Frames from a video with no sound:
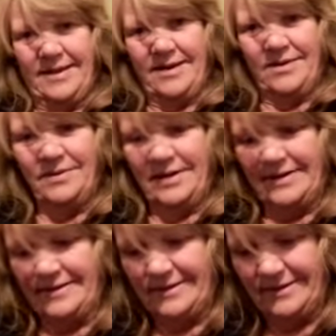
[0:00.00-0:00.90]
know,
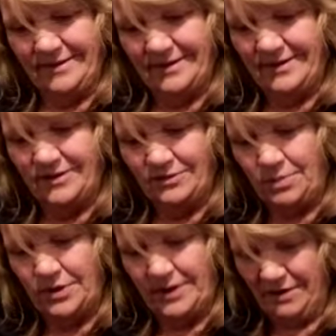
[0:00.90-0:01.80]
let's
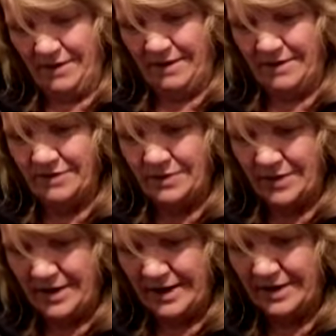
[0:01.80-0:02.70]
put that around
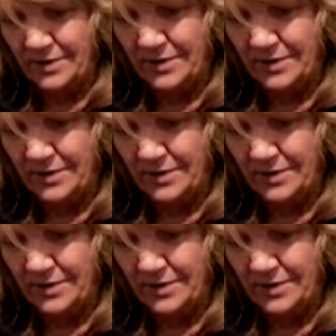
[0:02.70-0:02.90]
everyone. I know